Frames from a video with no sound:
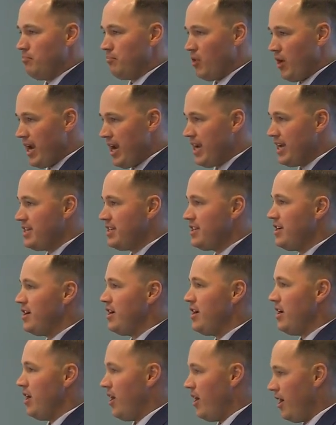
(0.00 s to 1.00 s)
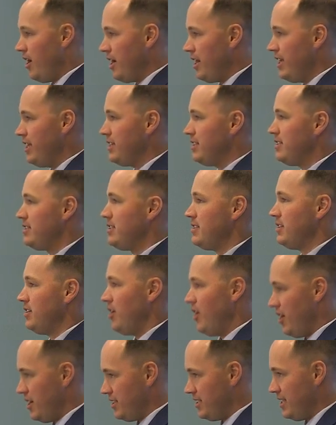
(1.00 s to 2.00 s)
brand, audience,
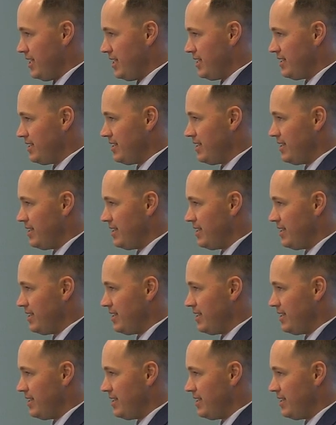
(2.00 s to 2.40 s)
content.